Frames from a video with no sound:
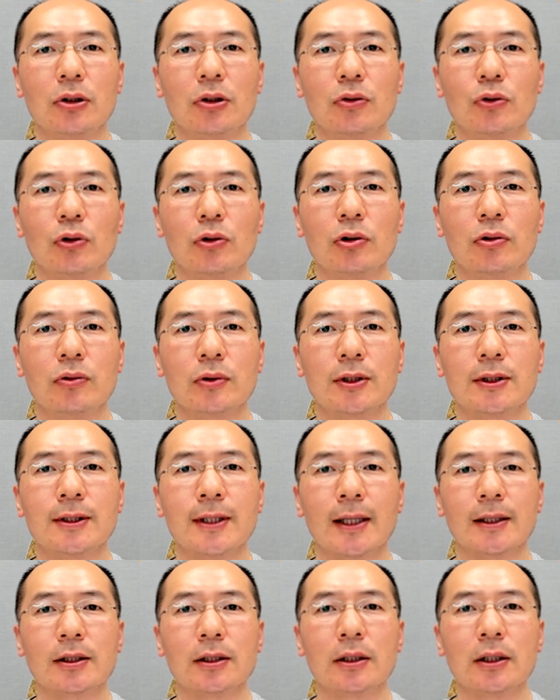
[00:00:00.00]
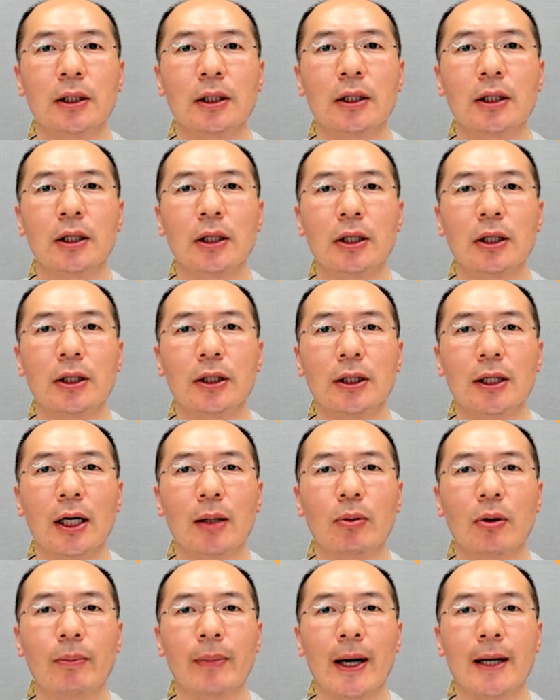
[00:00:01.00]
you need to set
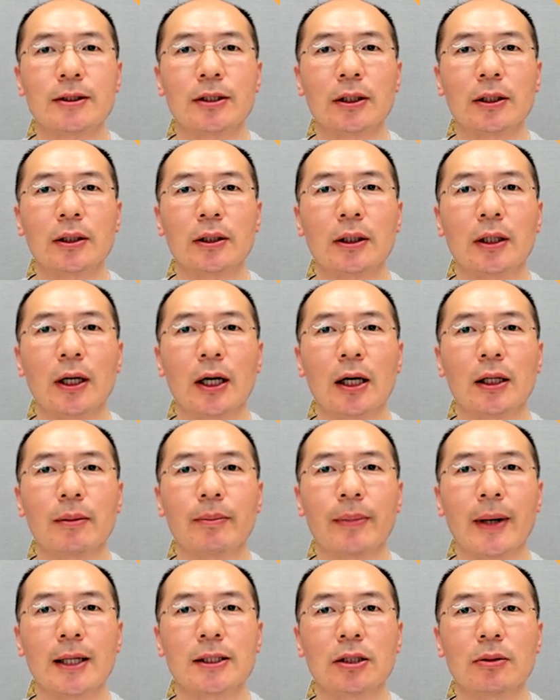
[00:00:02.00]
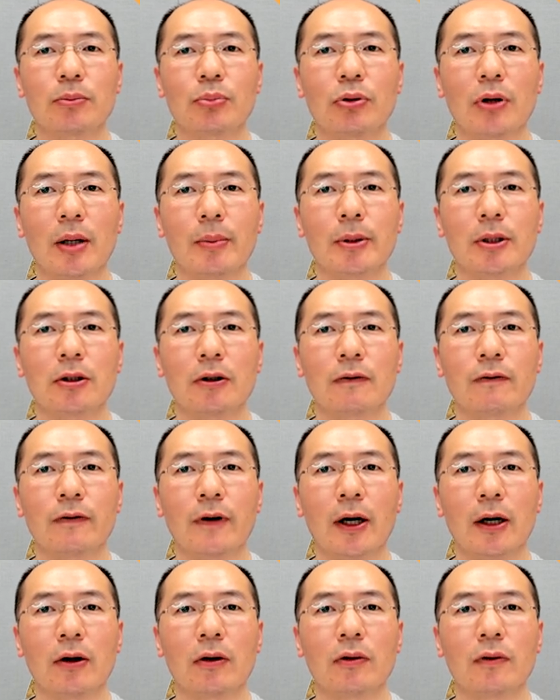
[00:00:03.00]
enable batching and batching parameter
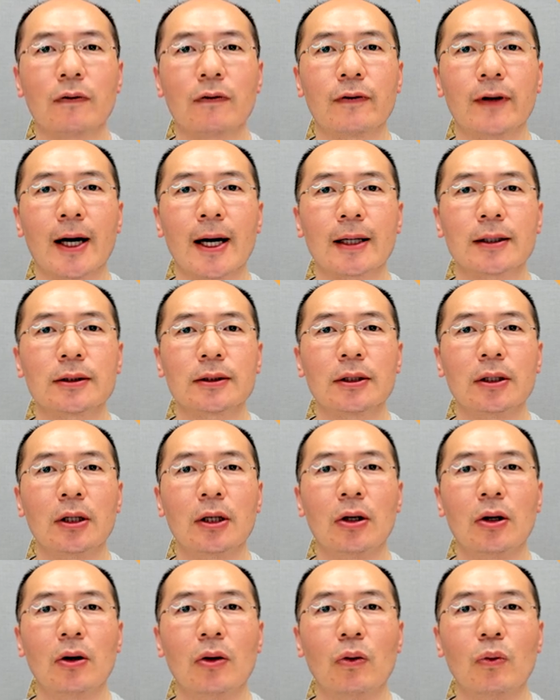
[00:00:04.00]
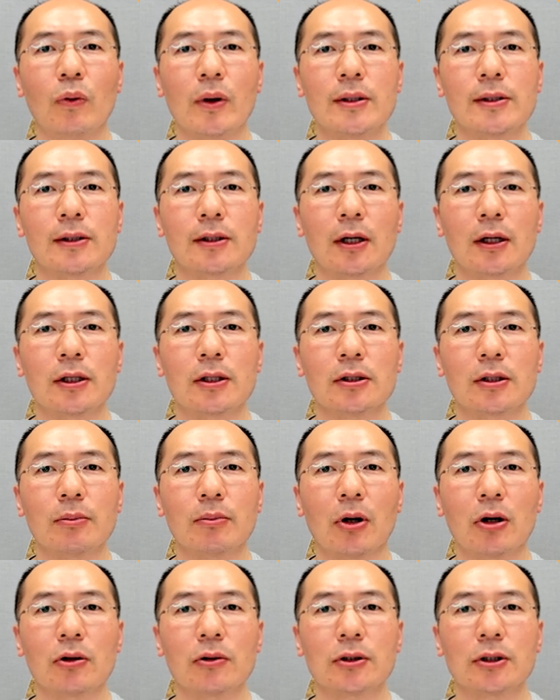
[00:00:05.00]
file flags when starting the
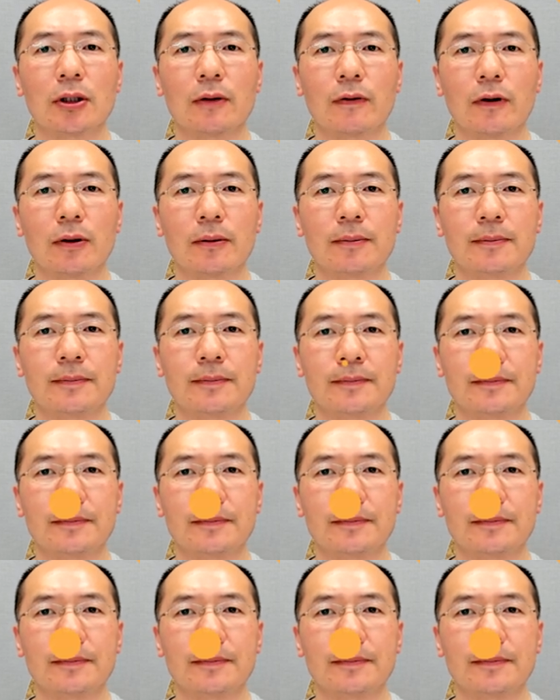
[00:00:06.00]
model server.